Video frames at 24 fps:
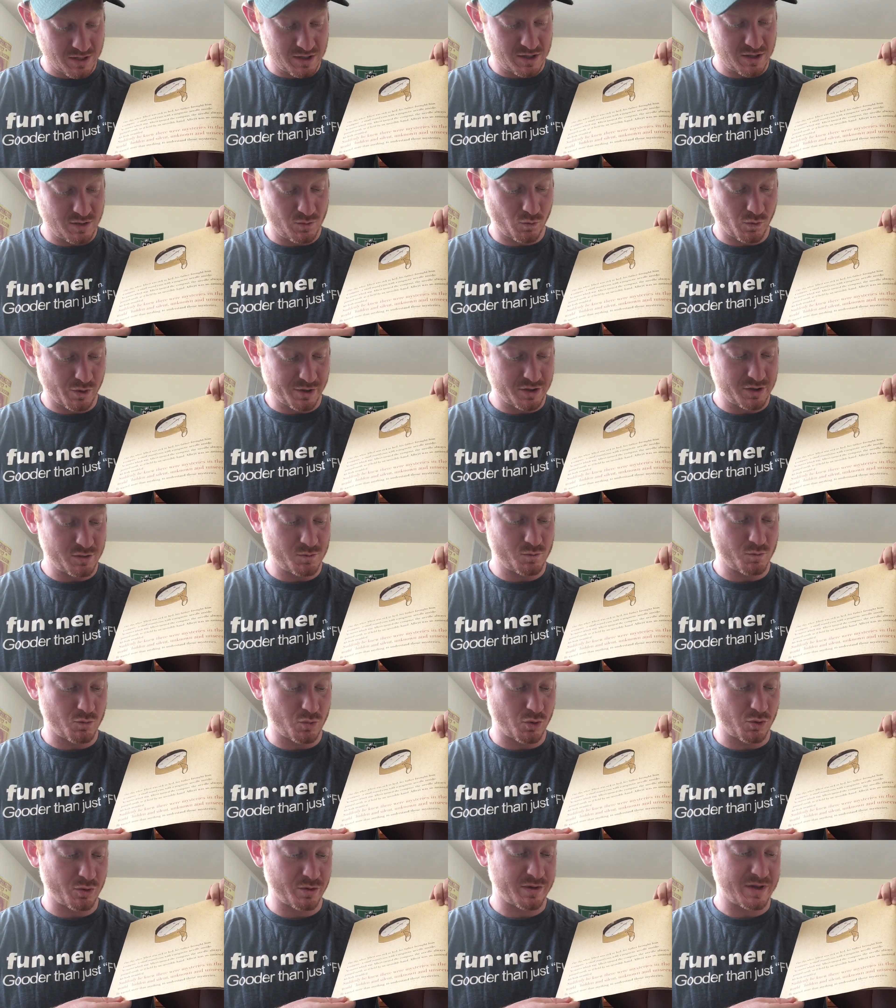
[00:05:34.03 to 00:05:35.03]
He wanted
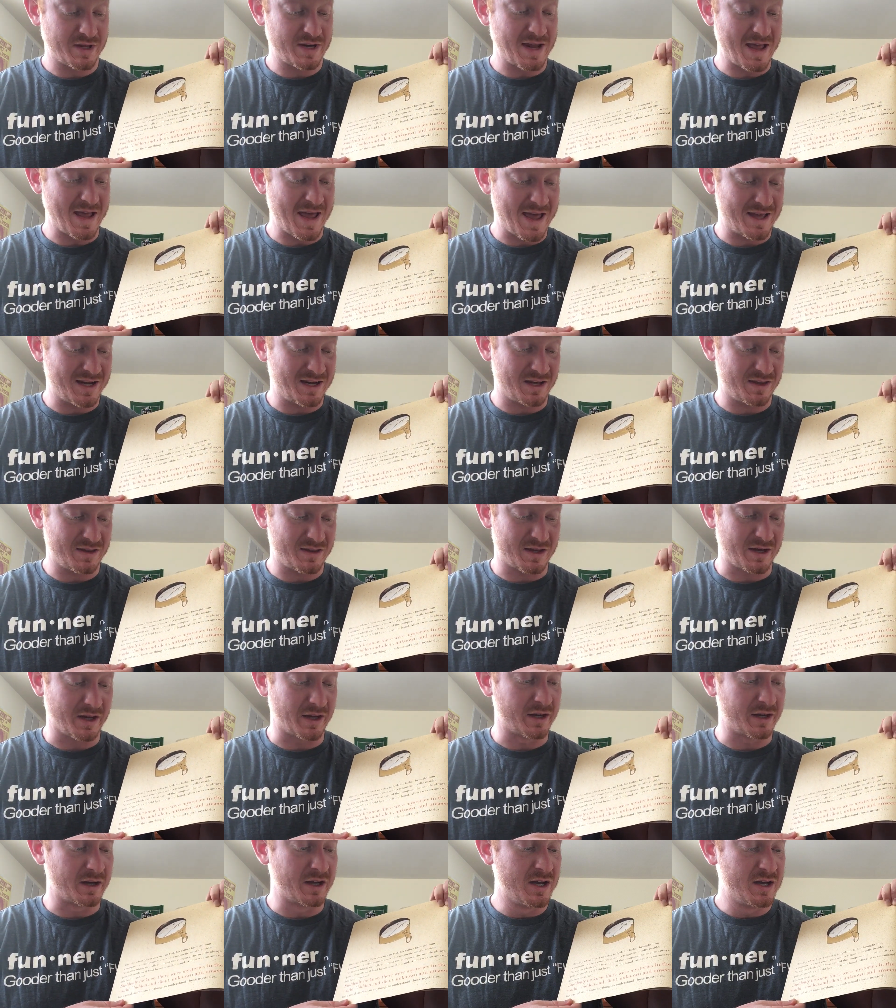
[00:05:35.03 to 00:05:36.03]
more than
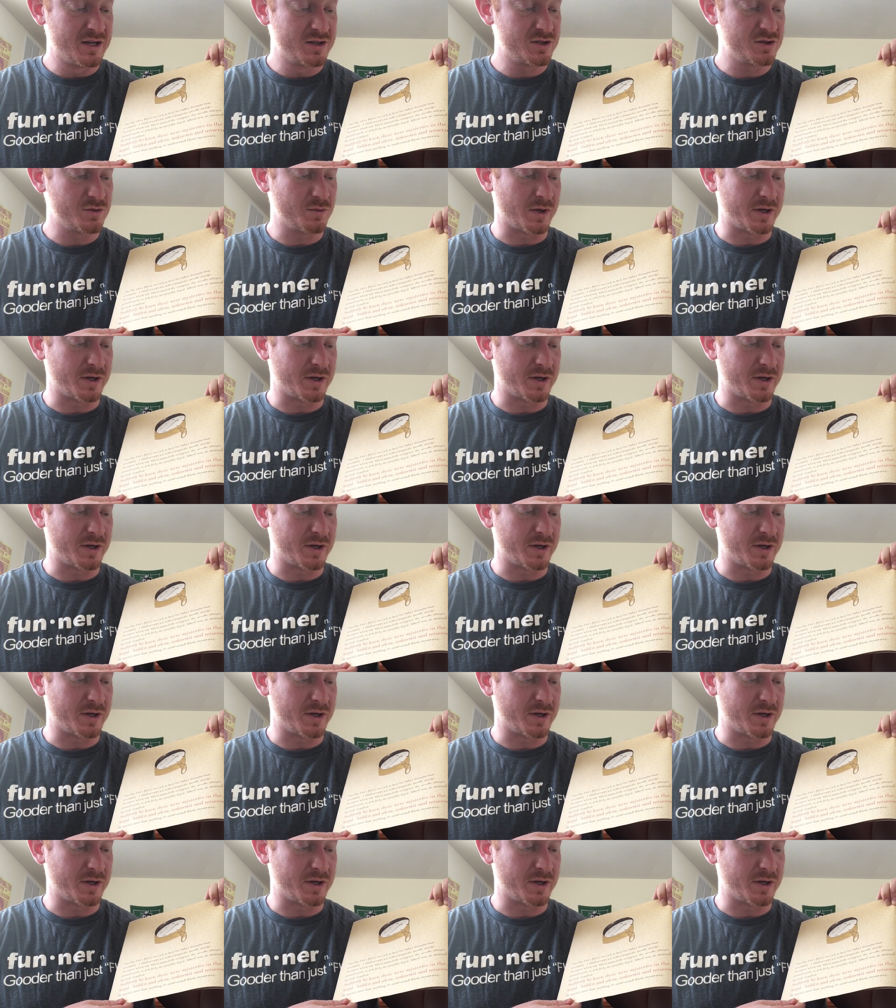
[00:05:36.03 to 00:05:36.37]
anything to